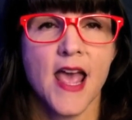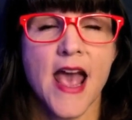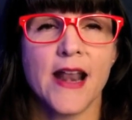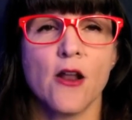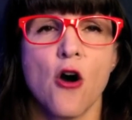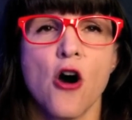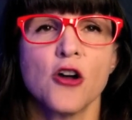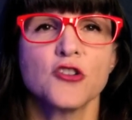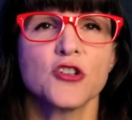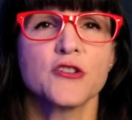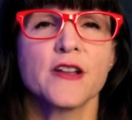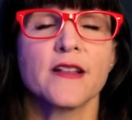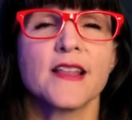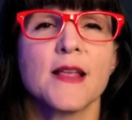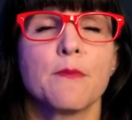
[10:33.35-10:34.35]
and
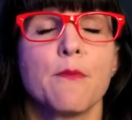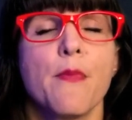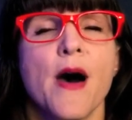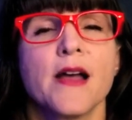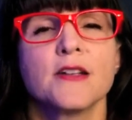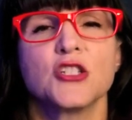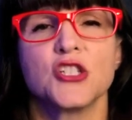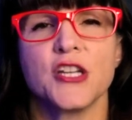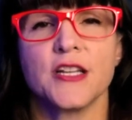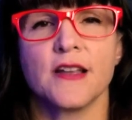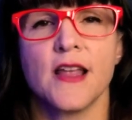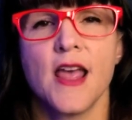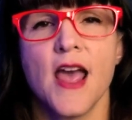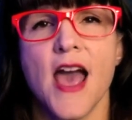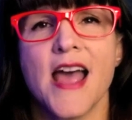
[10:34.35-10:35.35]
alternately punching